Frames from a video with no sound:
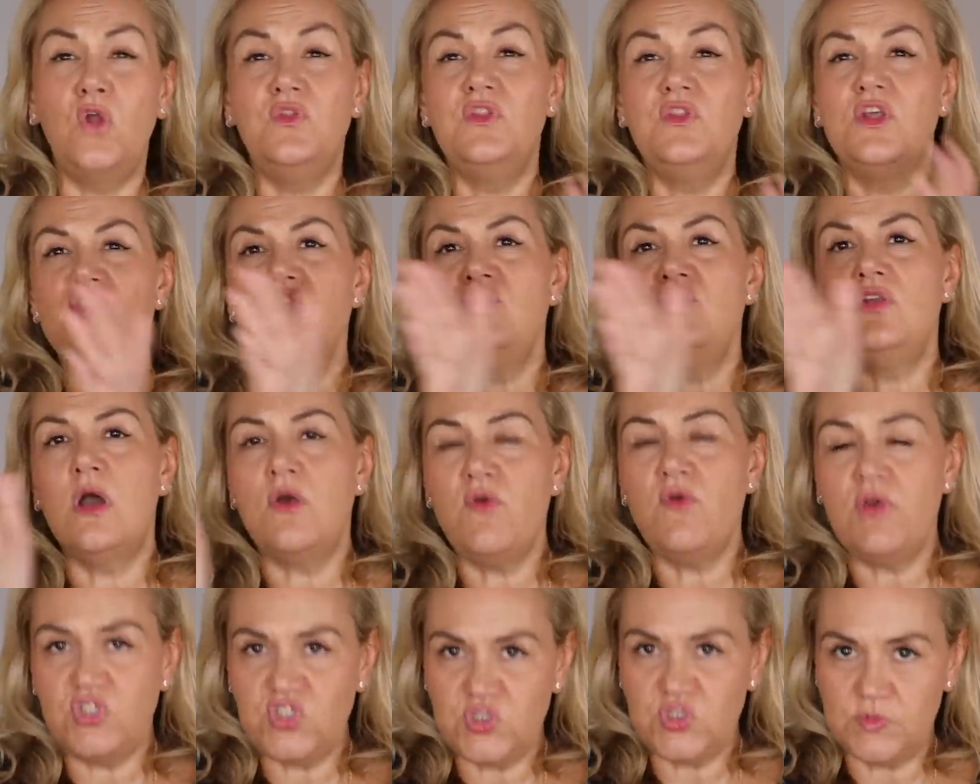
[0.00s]
on the
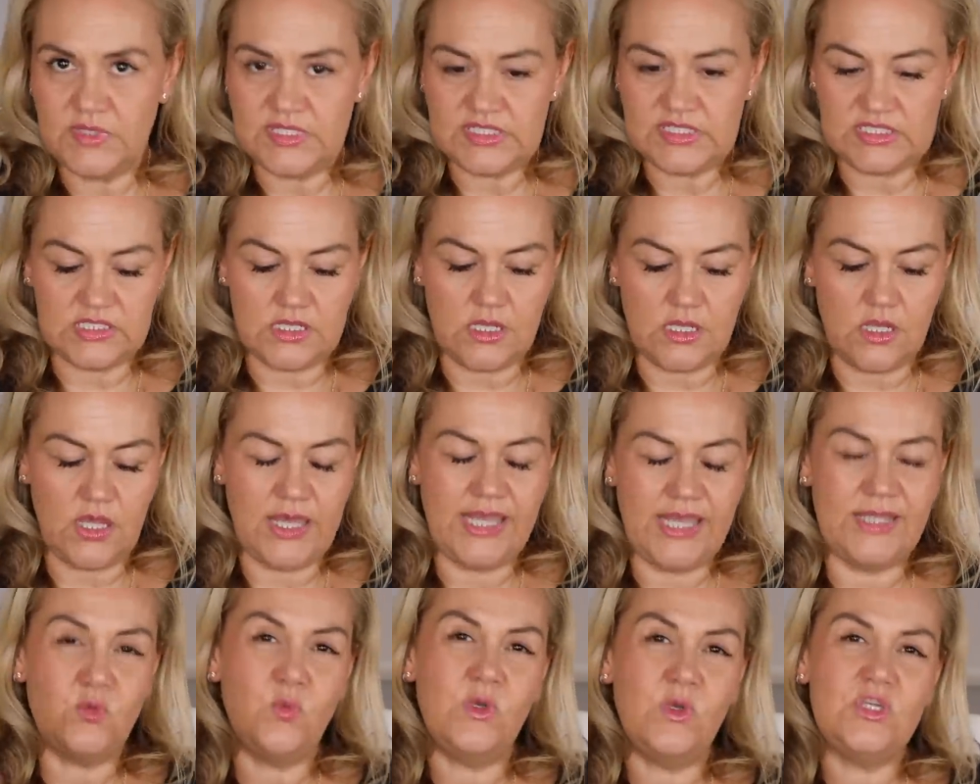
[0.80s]
nourishment
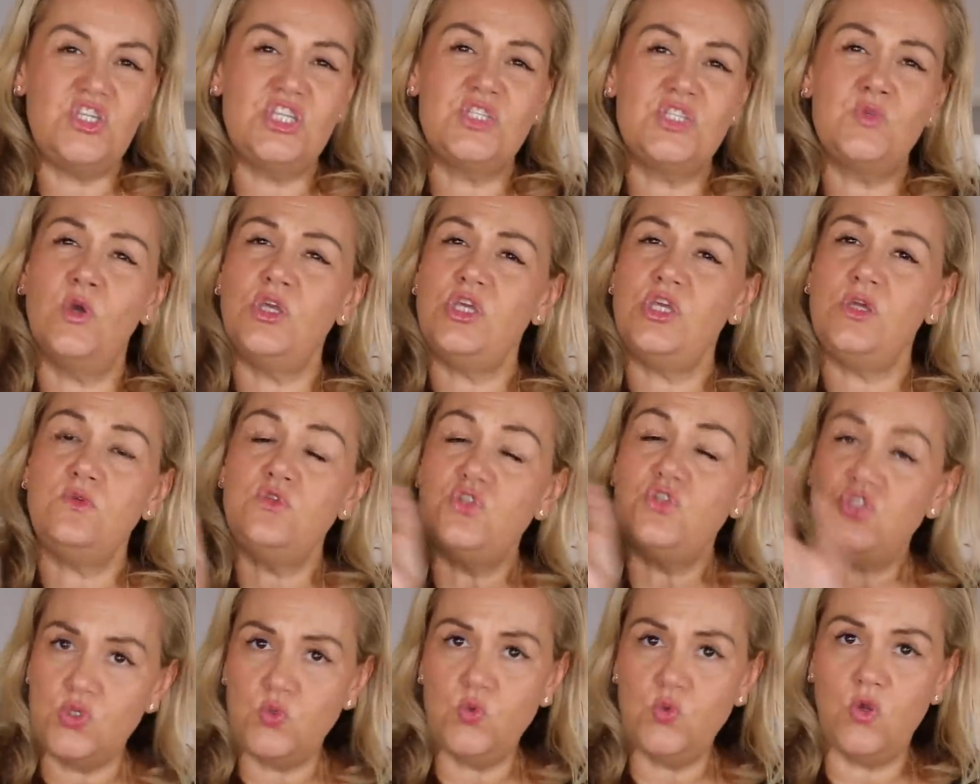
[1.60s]
side, which is what you
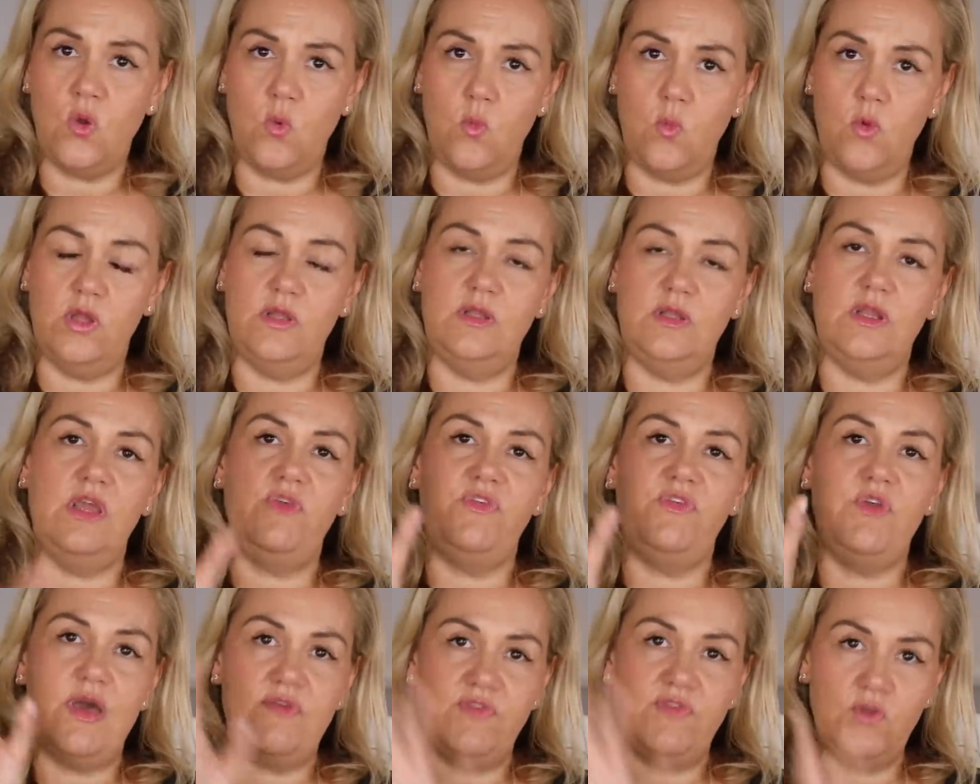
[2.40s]
do not want
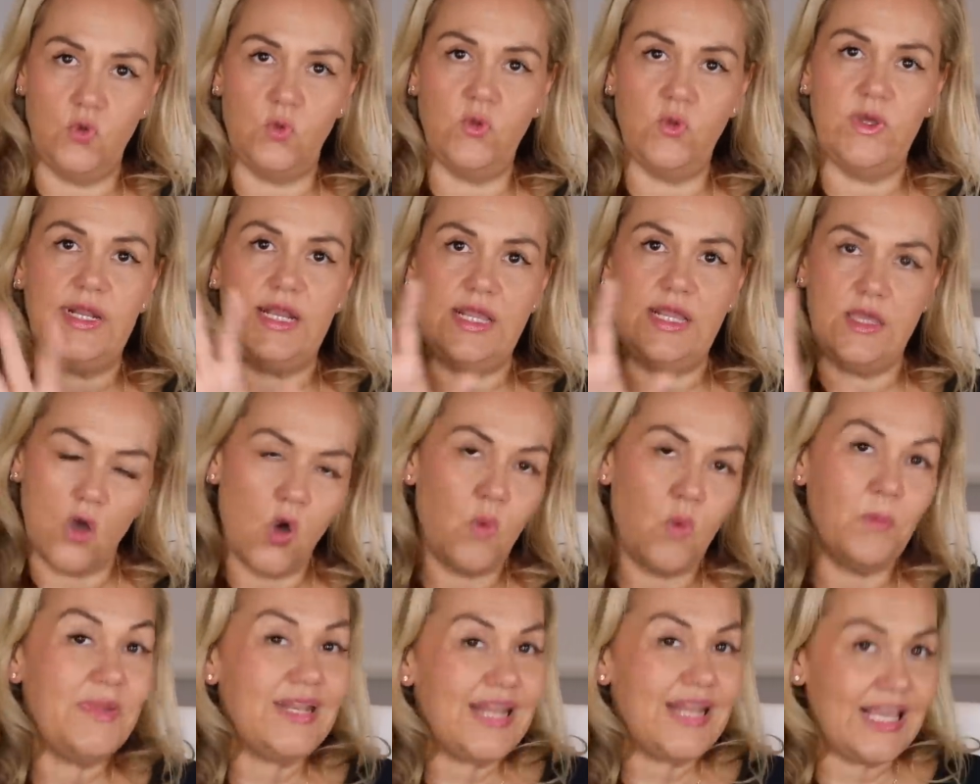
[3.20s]
if you have an oily
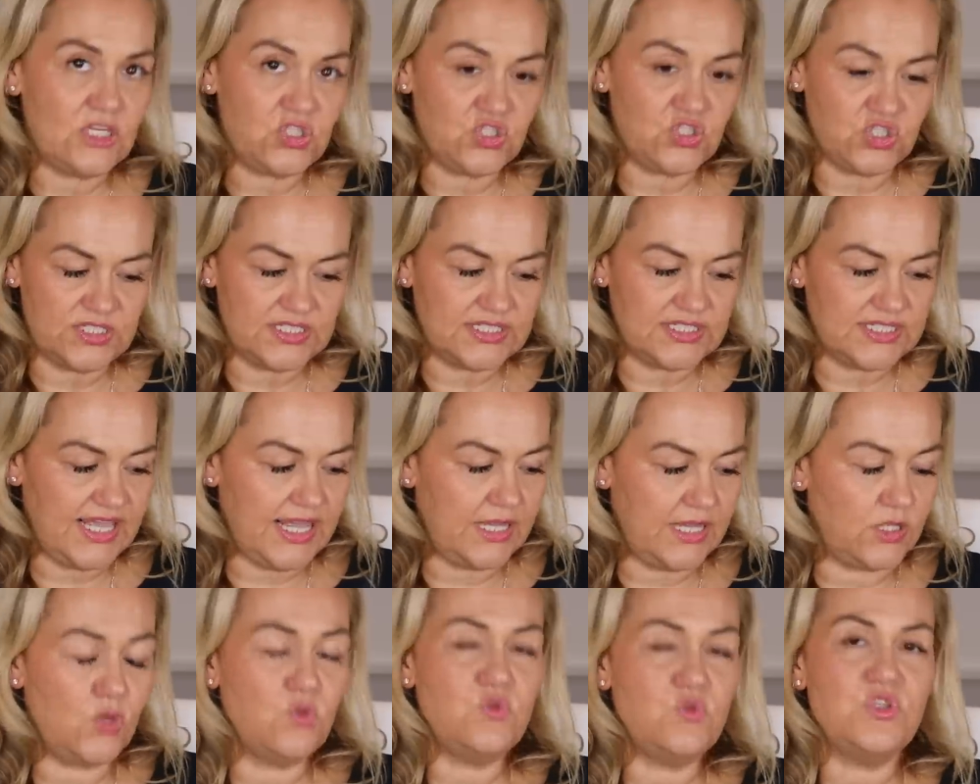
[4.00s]
combination
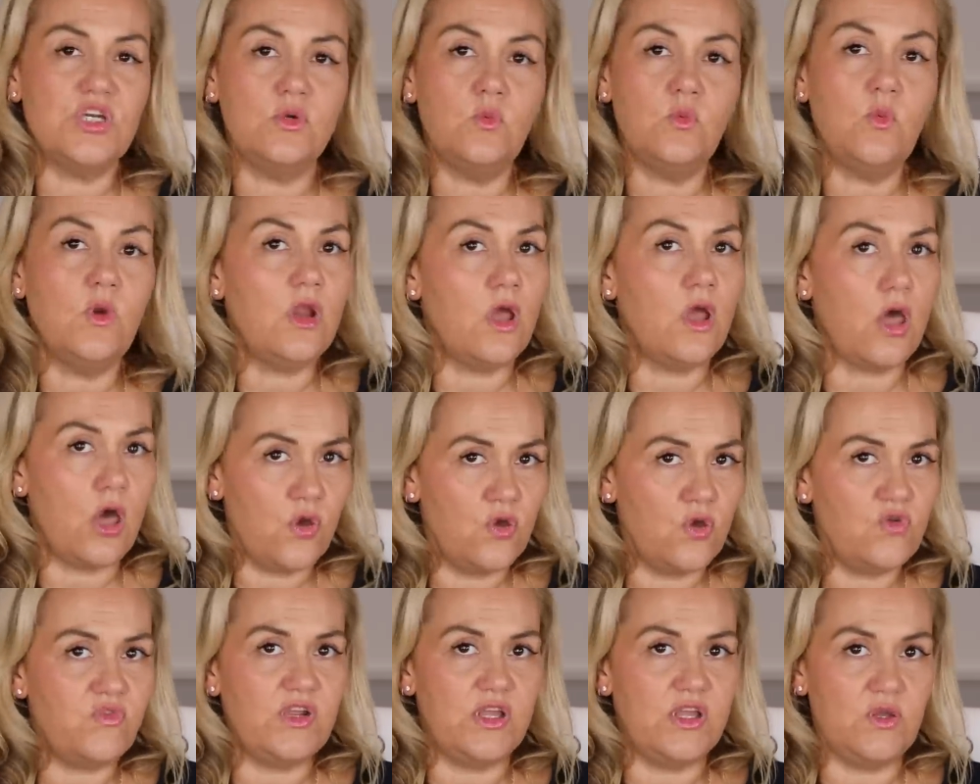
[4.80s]
skin. You don't want to
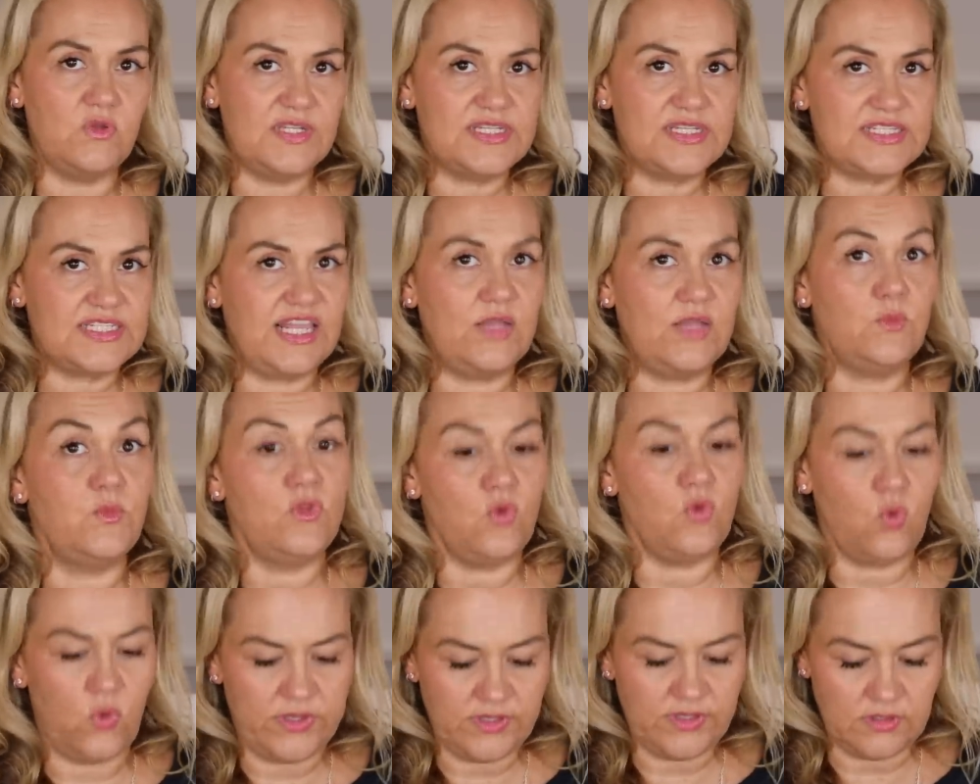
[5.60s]
overload the skin
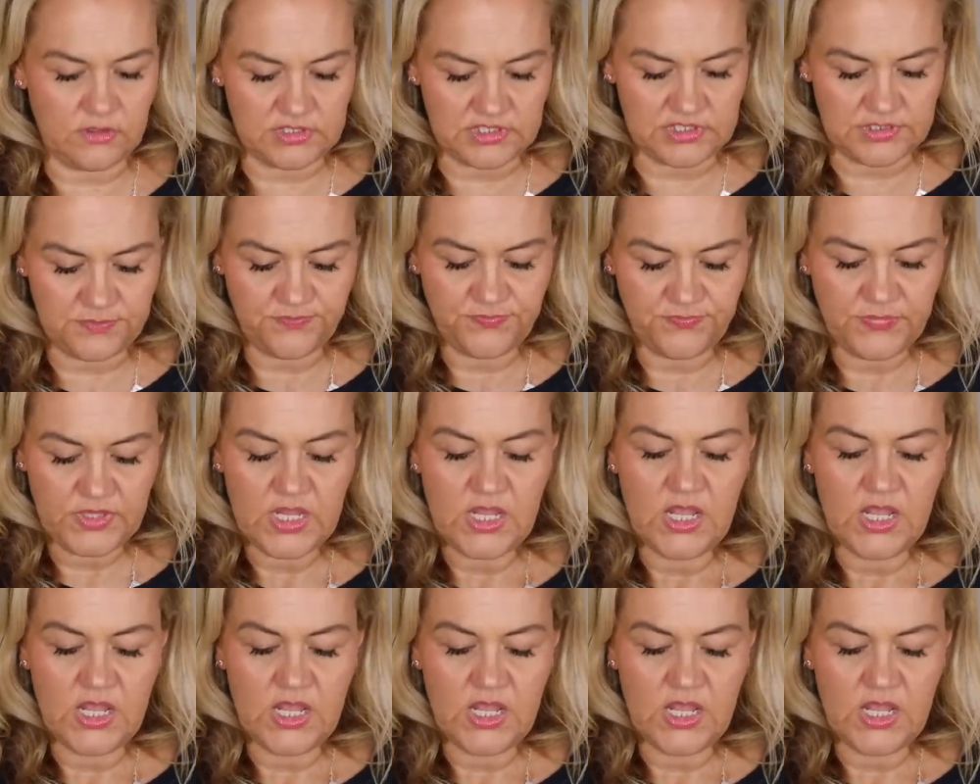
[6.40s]
with oils.